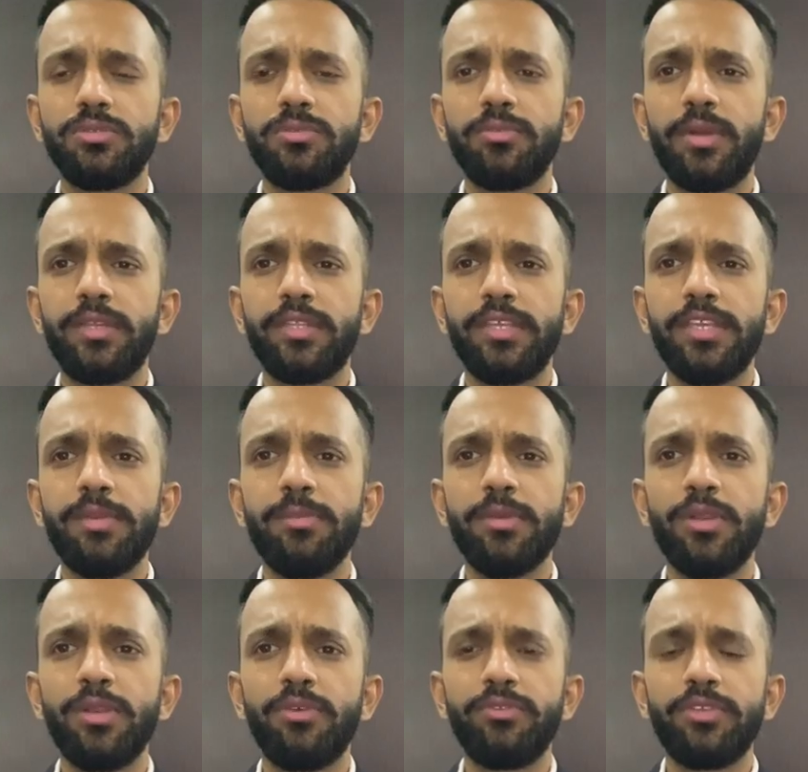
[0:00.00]
by the
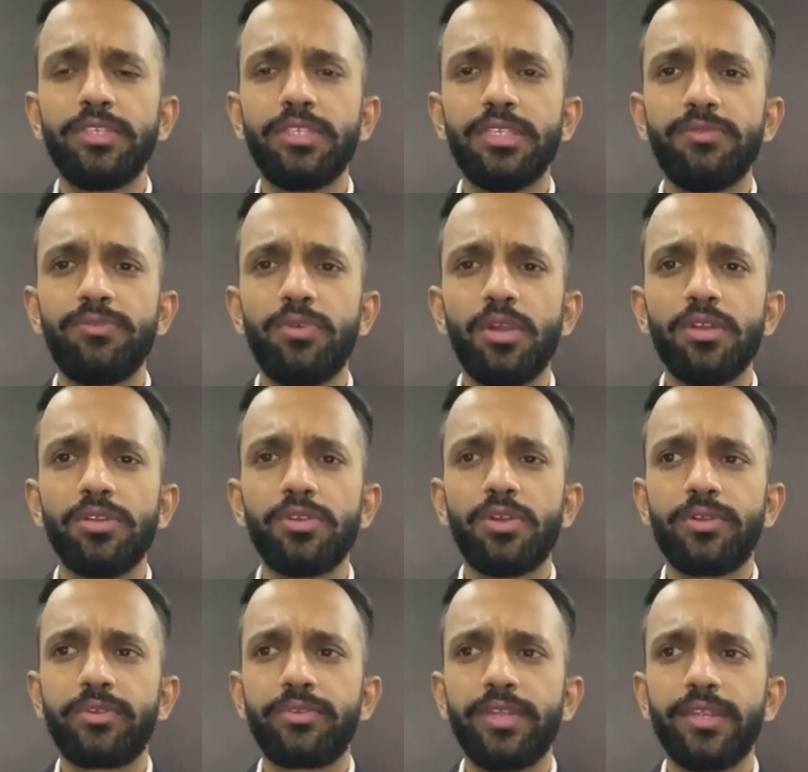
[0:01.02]
email of the default
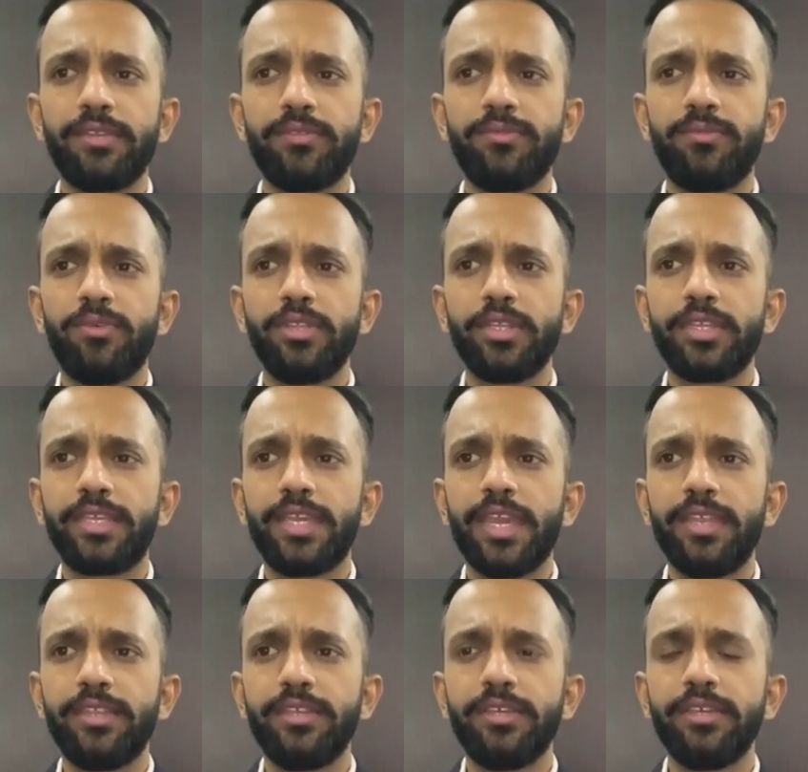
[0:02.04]
contract for the
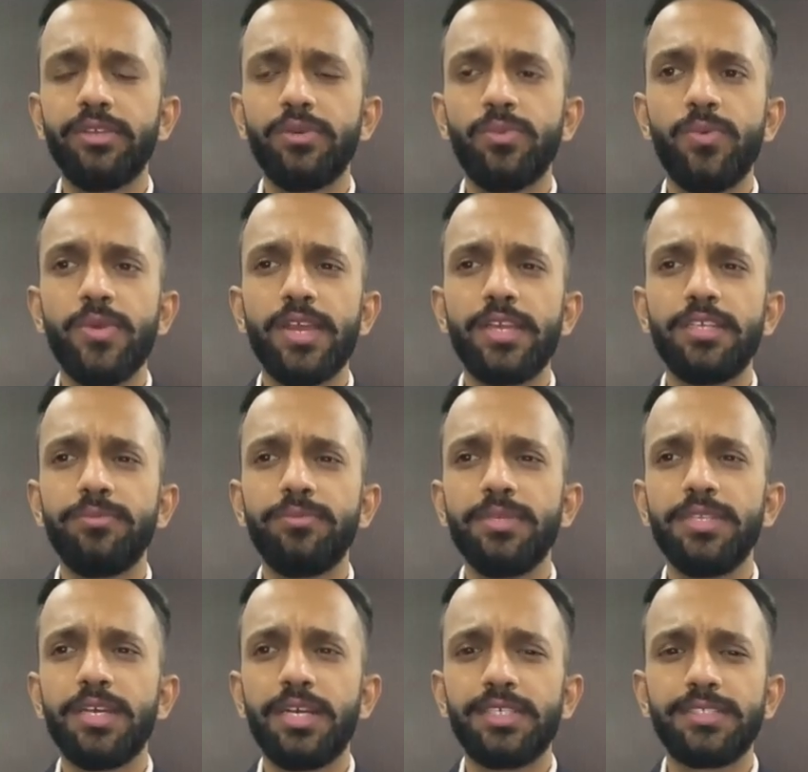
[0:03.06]
carrier who has
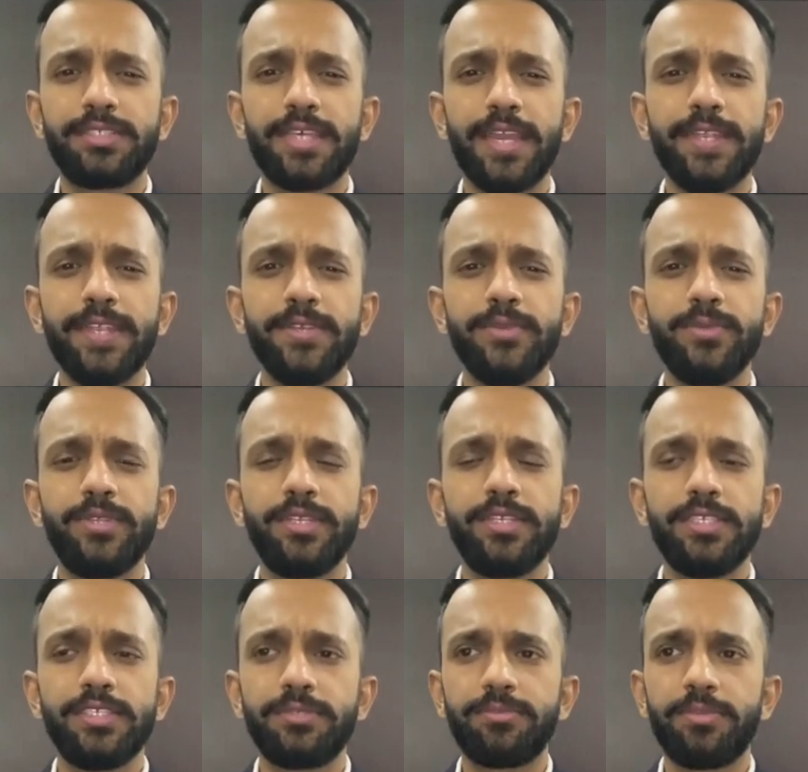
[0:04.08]
been assigned to the
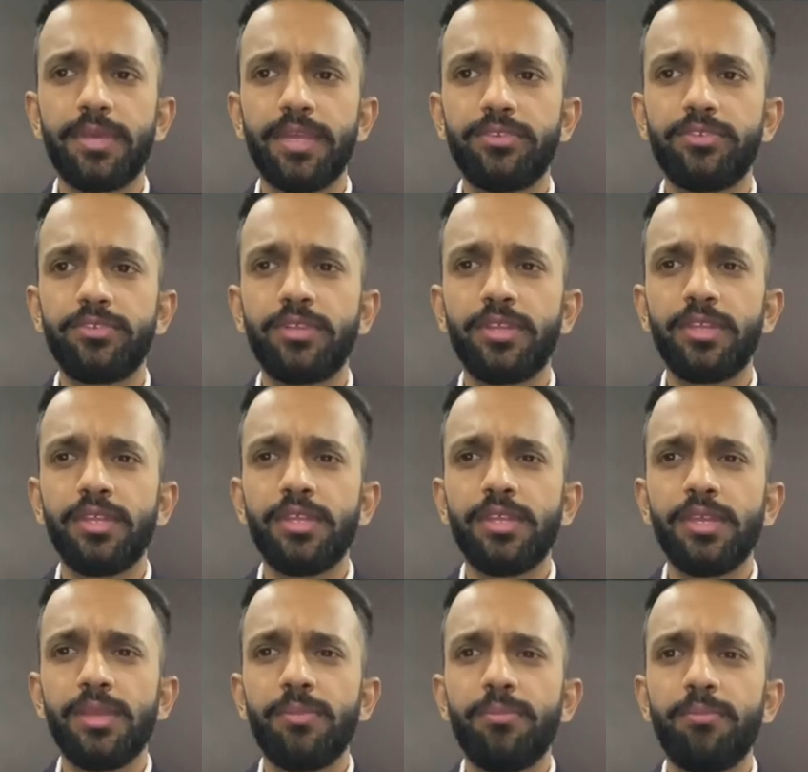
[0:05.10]
dispatch,
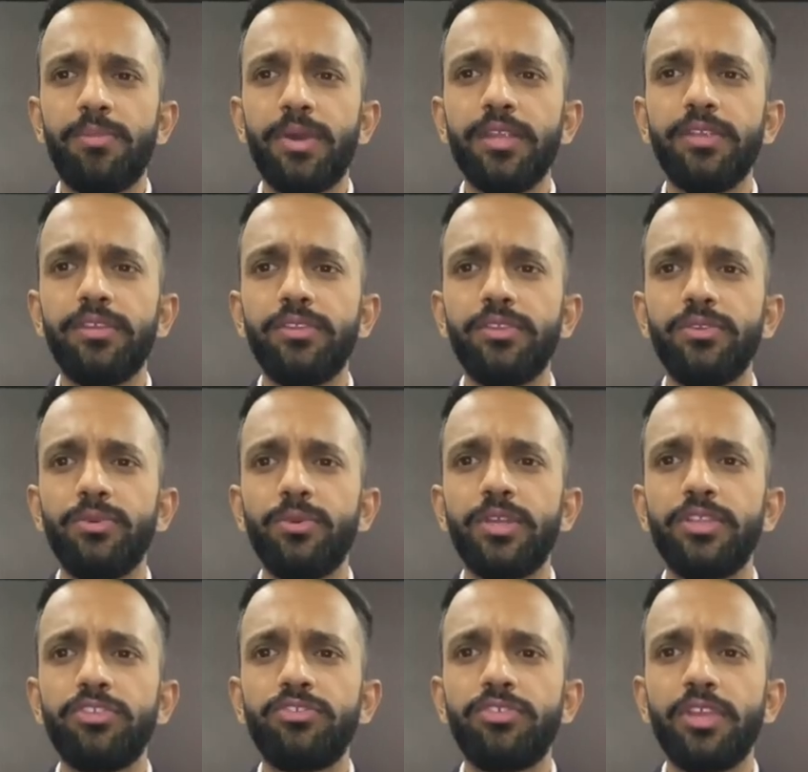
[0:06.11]
but you
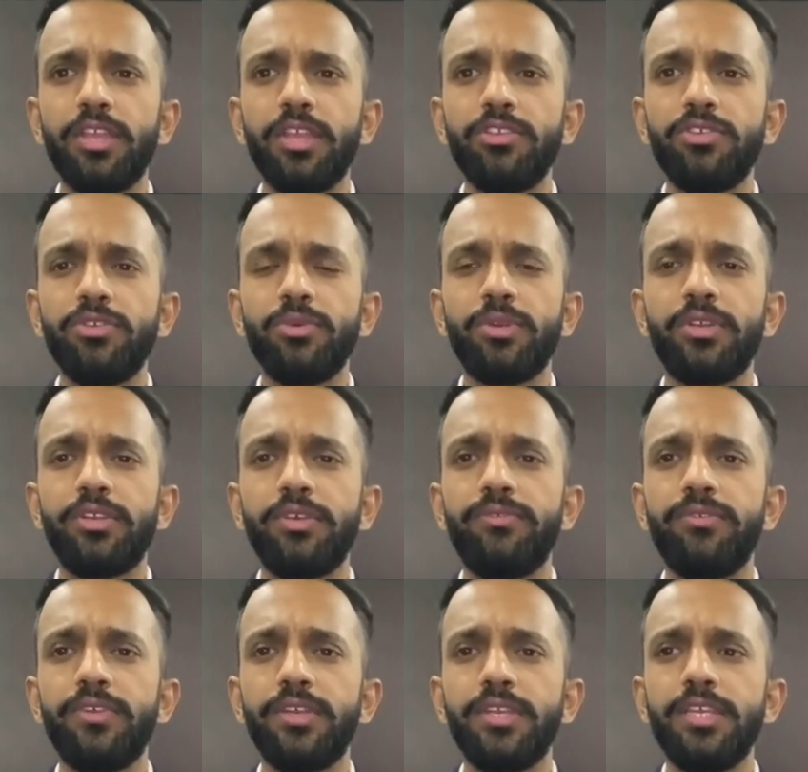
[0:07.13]
can change to a
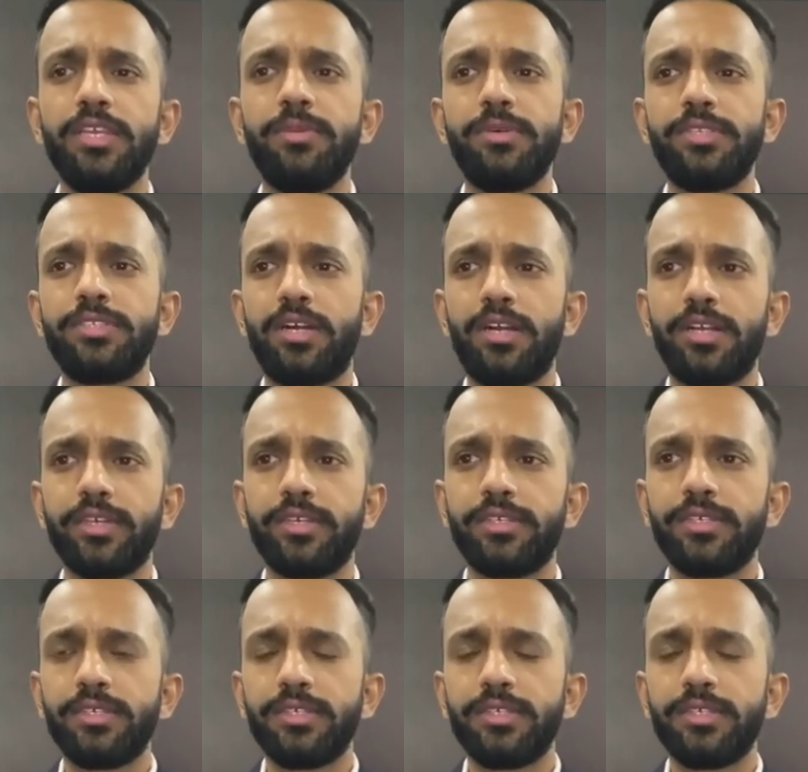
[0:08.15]
different email target